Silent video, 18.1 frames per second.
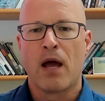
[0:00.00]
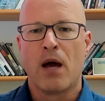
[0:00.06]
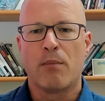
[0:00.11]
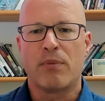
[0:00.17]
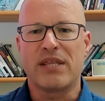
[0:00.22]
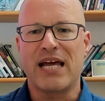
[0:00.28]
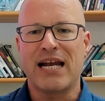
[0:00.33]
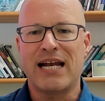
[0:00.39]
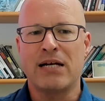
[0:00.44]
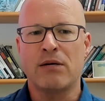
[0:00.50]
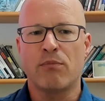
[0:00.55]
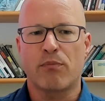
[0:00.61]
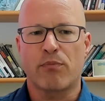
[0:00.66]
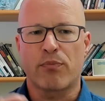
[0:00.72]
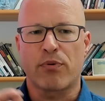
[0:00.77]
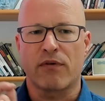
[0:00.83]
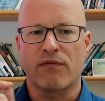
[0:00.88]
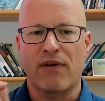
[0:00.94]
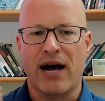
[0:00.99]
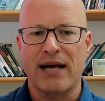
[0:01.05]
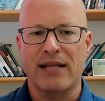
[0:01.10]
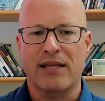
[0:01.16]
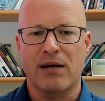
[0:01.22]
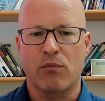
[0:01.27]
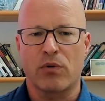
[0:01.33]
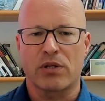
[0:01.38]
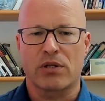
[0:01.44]
But they didn't provide
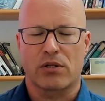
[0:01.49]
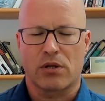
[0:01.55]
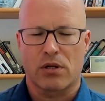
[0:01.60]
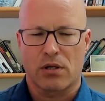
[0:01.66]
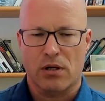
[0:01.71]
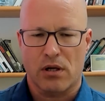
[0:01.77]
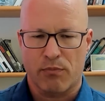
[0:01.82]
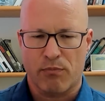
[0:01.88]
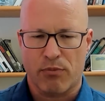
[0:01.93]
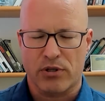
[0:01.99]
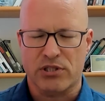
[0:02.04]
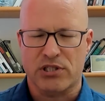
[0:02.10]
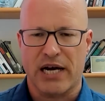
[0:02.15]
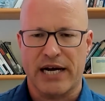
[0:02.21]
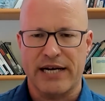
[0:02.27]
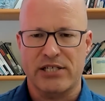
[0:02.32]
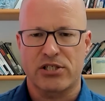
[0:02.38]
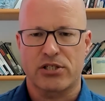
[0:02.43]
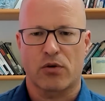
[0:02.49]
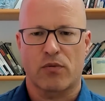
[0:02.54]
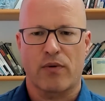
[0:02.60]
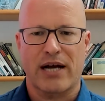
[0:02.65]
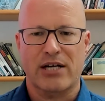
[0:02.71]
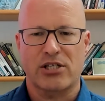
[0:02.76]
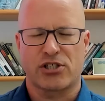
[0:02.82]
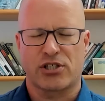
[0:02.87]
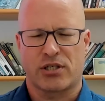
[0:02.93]
them with the precise
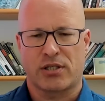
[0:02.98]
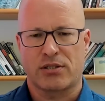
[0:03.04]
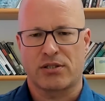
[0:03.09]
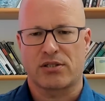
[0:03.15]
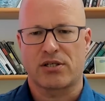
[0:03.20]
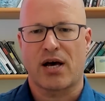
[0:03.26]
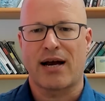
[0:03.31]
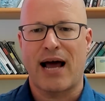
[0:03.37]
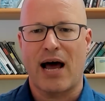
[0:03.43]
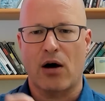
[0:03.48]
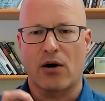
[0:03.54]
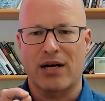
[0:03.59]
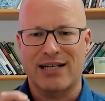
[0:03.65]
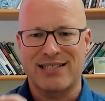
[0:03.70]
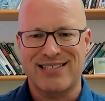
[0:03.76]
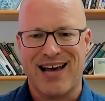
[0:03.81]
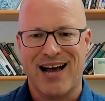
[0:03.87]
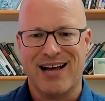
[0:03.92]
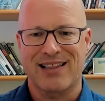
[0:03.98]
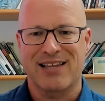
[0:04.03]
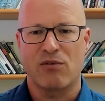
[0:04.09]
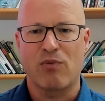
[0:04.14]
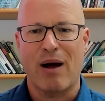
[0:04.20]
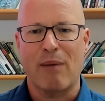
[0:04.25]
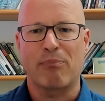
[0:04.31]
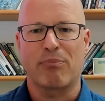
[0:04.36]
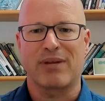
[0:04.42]
directions on how to exactly
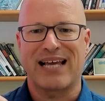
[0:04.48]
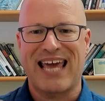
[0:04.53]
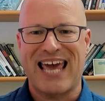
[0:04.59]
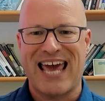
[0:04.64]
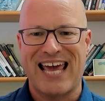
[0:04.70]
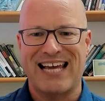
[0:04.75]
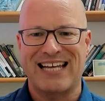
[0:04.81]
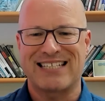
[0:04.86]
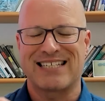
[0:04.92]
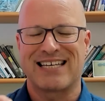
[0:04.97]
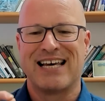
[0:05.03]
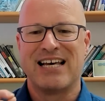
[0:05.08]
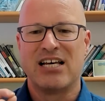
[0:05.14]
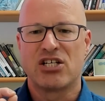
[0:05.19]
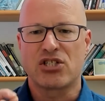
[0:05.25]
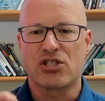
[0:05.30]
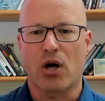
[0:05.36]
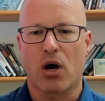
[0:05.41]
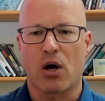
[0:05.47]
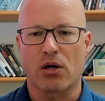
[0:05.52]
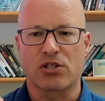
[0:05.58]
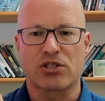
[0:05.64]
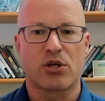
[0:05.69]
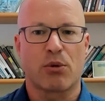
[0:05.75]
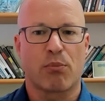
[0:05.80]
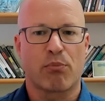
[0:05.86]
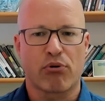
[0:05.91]
replicate
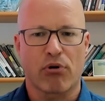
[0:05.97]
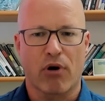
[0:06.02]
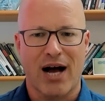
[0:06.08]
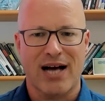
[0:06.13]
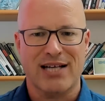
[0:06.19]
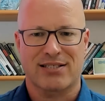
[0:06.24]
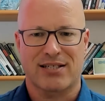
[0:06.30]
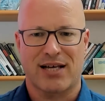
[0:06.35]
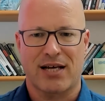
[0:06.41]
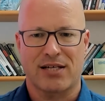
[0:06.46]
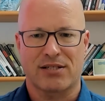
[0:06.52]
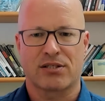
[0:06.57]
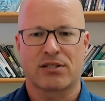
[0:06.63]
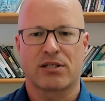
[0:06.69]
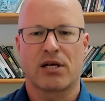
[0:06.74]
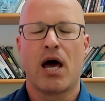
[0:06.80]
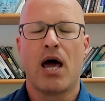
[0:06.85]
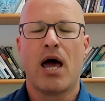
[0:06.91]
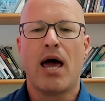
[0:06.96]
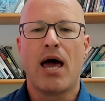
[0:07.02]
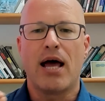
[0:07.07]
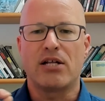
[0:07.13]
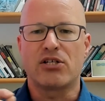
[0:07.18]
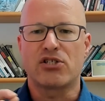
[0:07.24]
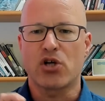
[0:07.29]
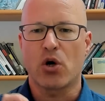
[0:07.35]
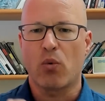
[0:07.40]
Salk's process.
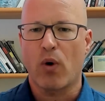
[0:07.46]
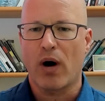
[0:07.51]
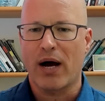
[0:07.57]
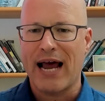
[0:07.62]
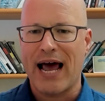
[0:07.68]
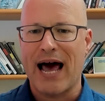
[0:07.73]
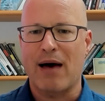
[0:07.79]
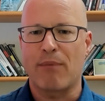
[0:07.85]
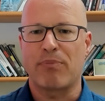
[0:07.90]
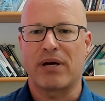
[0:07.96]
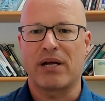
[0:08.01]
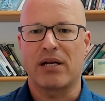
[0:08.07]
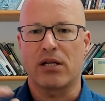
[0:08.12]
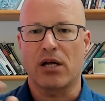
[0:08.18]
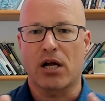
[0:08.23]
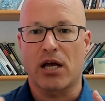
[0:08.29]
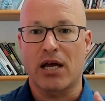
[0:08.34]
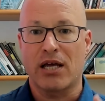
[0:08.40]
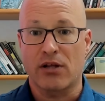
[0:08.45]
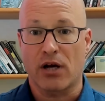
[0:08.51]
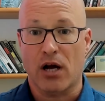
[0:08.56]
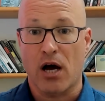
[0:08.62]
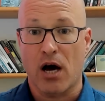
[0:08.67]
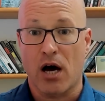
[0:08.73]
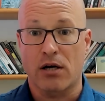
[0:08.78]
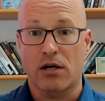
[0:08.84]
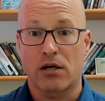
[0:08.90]
And so what happened, in the
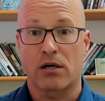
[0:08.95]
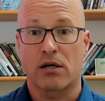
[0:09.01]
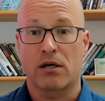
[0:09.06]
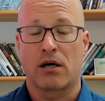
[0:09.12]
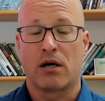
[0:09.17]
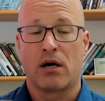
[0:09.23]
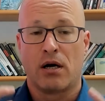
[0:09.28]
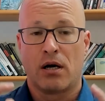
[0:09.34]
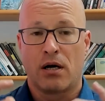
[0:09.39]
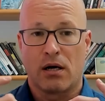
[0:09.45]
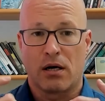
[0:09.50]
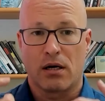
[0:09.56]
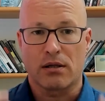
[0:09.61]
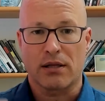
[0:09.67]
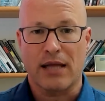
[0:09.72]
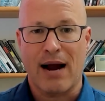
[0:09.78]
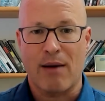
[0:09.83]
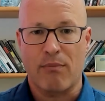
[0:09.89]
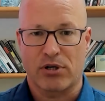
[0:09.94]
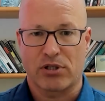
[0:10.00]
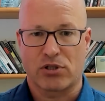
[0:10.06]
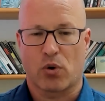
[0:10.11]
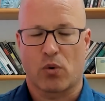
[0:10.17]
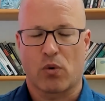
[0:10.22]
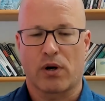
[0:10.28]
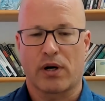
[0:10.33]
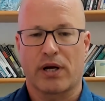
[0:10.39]
Cutter
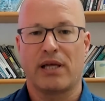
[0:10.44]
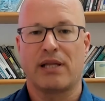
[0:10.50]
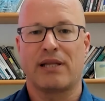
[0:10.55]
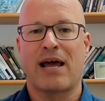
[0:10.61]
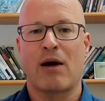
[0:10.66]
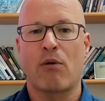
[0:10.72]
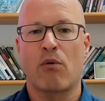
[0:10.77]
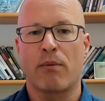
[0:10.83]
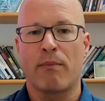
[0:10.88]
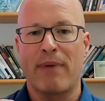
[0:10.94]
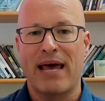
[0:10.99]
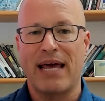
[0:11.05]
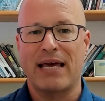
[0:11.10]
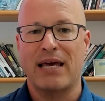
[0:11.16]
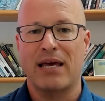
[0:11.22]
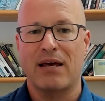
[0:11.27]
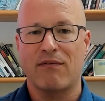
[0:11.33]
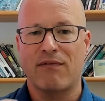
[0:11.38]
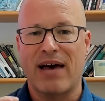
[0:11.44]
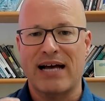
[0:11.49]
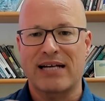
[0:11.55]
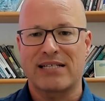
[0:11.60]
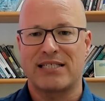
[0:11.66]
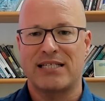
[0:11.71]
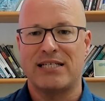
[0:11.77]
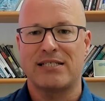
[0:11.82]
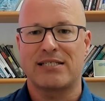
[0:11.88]
laboratory, they were making
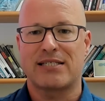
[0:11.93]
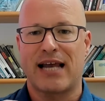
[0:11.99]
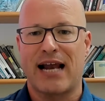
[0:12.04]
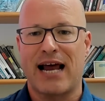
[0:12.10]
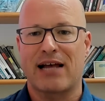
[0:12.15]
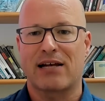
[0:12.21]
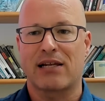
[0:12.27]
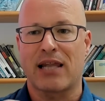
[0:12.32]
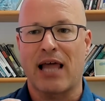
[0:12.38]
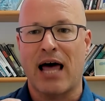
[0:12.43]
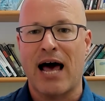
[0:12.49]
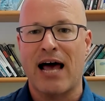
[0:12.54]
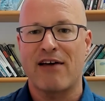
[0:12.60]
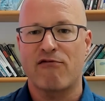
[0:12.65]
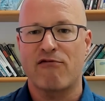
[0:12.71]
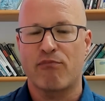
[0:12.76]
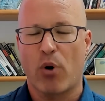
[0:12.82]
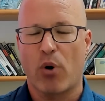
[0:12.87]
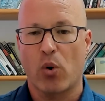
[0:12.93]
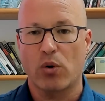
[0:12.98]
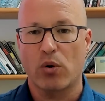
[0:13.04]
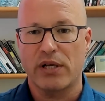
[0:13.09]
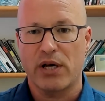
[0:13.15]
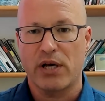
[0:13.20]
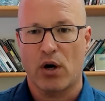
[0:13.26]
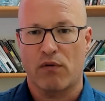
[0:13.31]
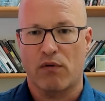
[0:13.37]
vaccines that had live
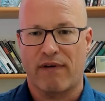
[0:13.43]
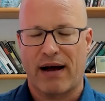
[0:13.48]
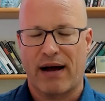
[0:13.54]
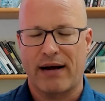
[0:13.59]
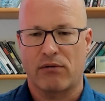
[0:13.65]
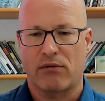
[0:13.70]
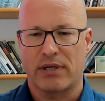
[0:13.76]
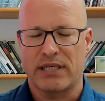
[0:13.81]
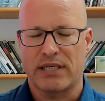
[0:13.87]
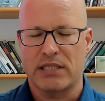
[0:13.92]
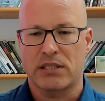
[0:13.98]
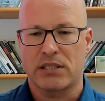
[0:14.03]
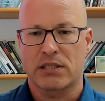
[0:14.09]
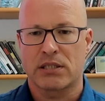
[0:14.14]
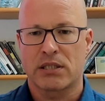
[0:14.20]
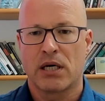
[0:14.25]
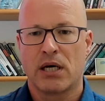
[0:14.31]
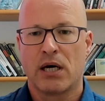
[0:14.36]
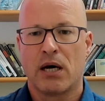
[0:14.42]
polio virus.